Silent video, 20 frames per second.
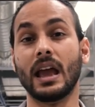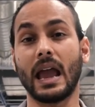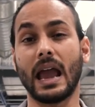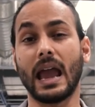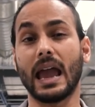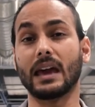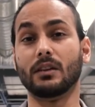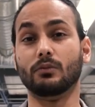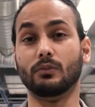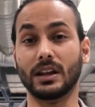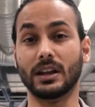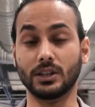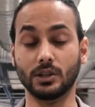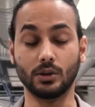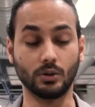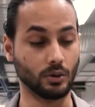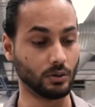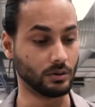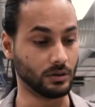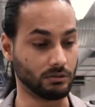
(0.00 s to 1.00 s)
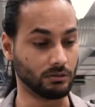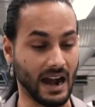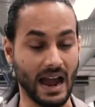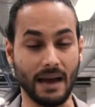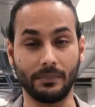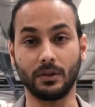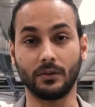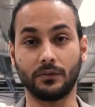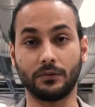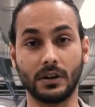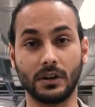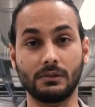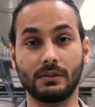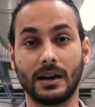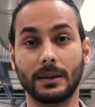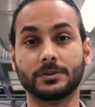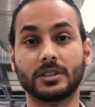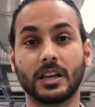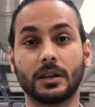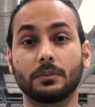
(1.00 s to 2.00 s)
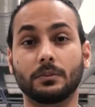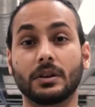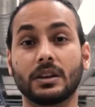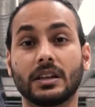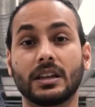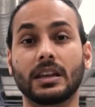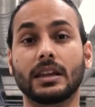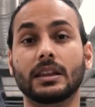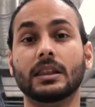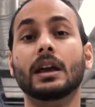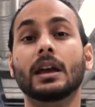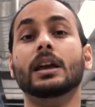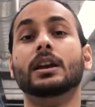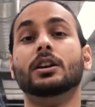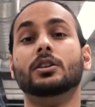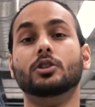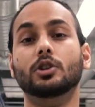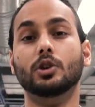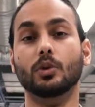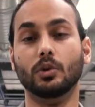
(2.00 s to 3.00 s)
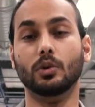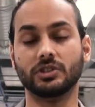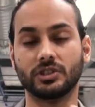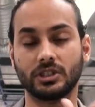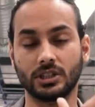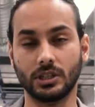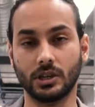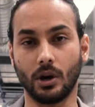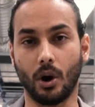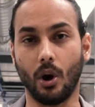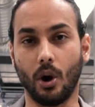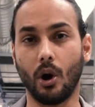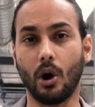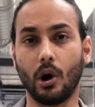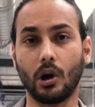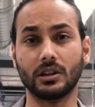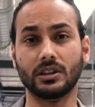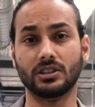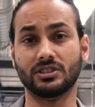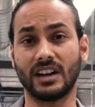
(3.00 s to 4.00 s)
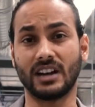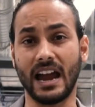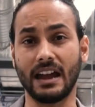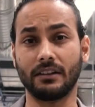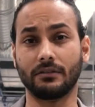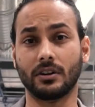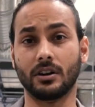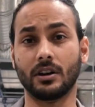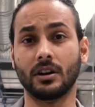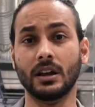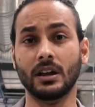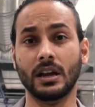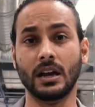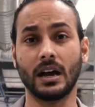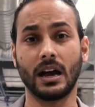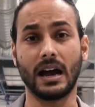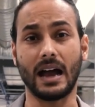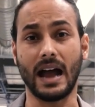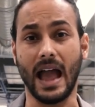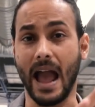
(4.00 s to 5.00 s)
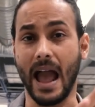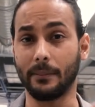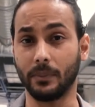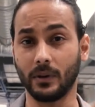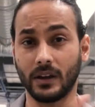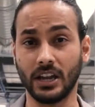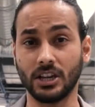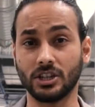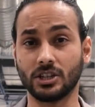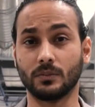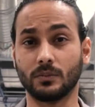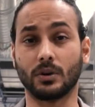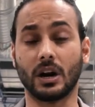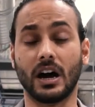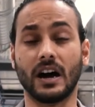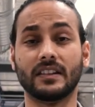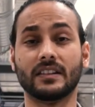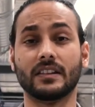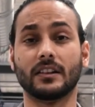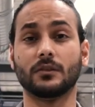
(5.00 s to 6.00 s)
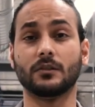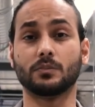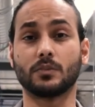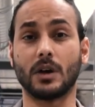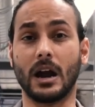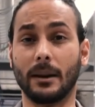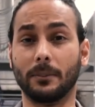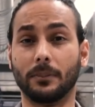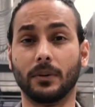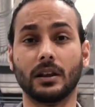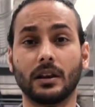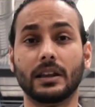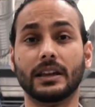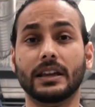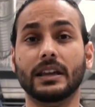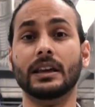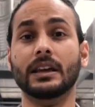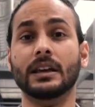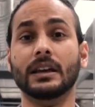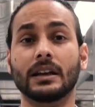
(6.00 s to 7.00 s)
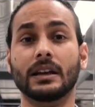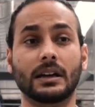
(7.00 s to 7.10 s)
And when you grab the free website beneath, you will see all the driver application process properly